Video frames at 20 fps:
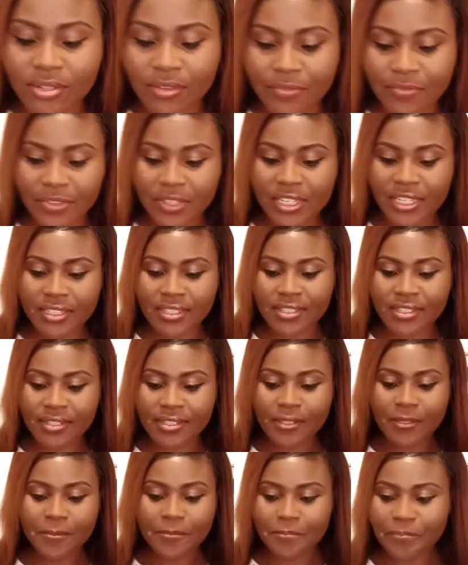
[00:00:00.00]
of
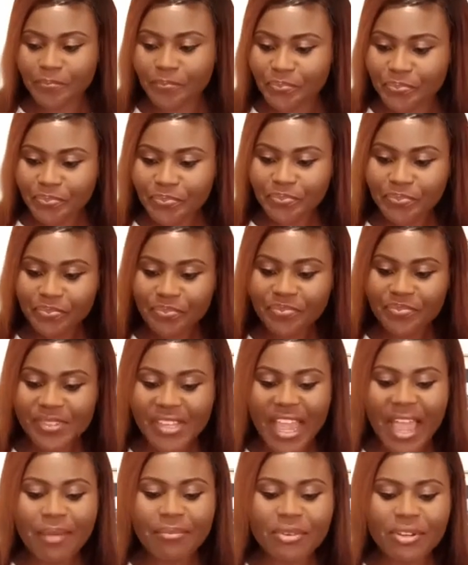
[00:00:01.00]
things
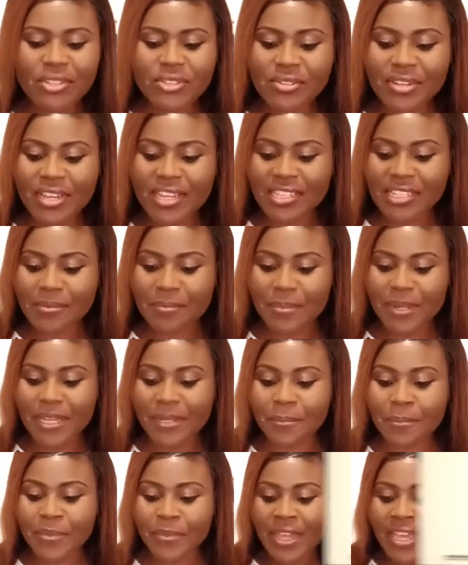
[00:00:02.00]
I'm going to
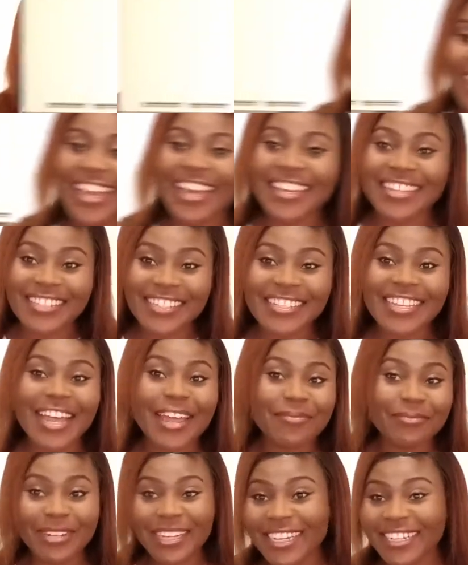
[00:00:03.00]
explain. Yeah, it's
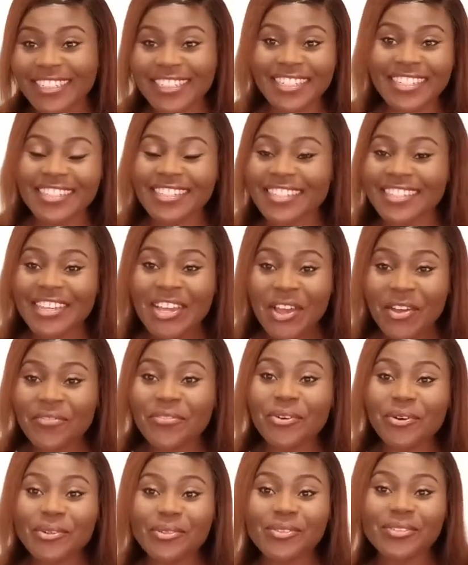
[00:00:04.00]
time, ladies,
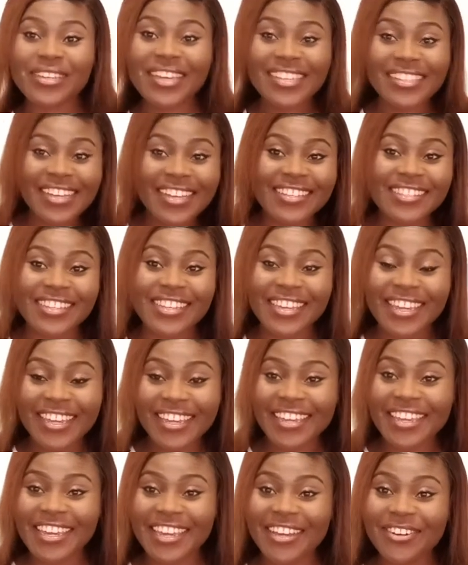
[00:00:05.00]
for us to get our
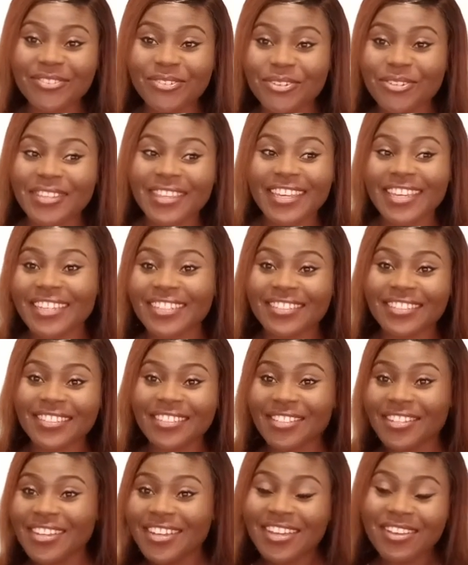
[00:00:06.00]
skincare routine,
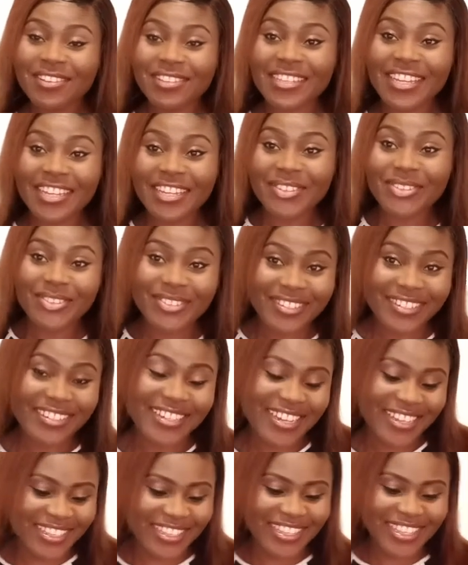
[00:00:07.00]
take it to the
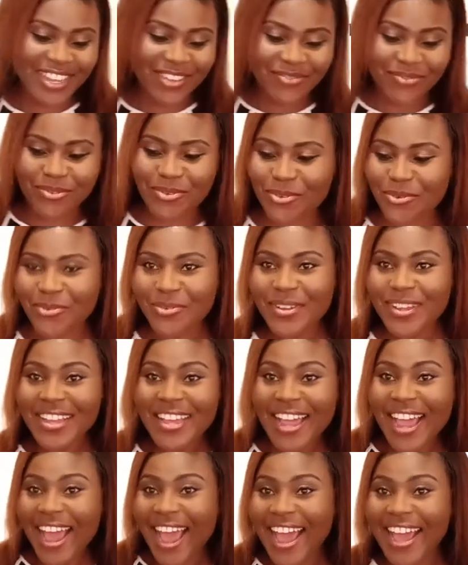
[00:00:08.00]
next level.
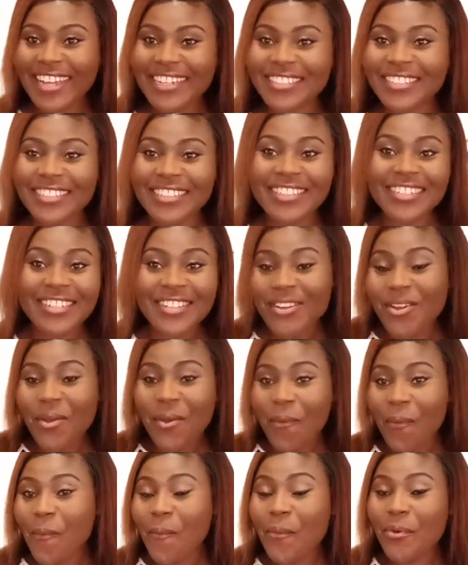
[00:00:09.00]
And
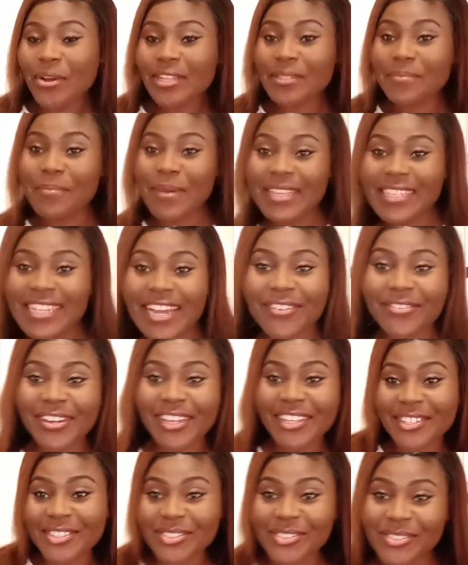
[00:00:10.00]
what better
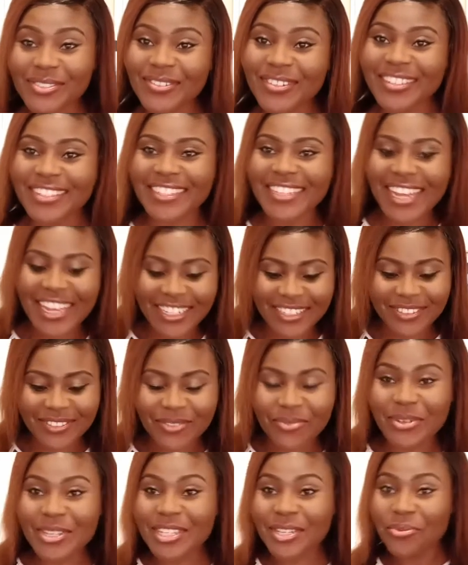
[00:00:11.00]
way to do it than
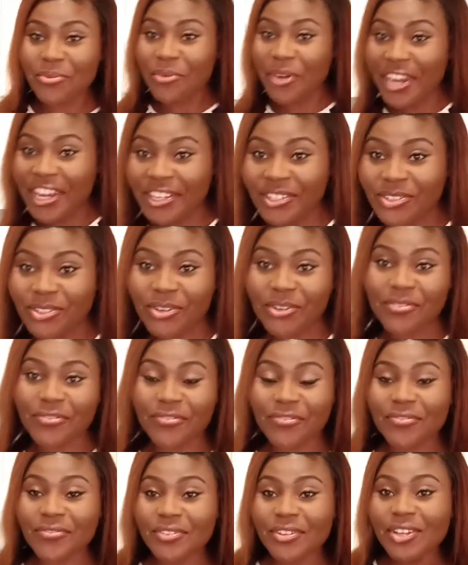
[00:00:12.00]
with a range of
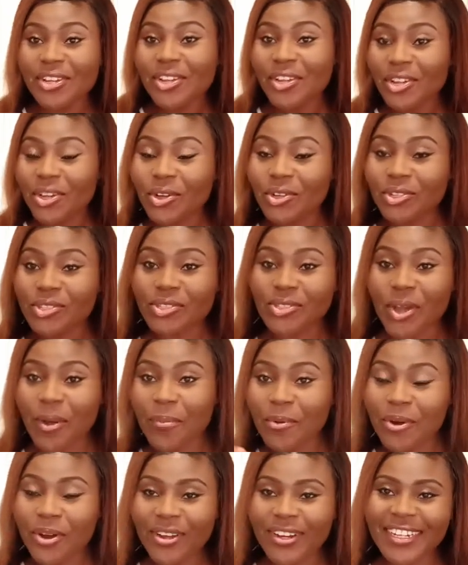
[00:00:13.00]

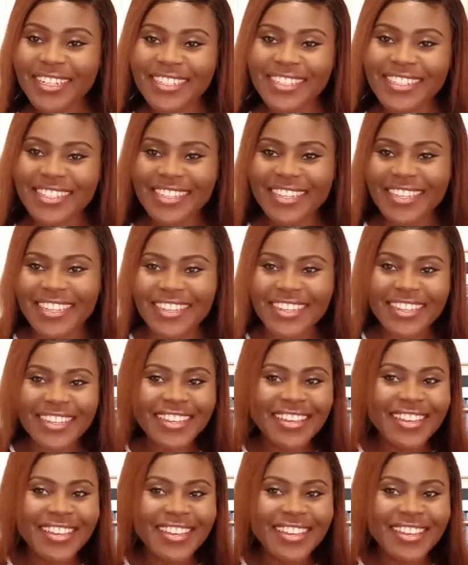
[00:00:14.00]
top quality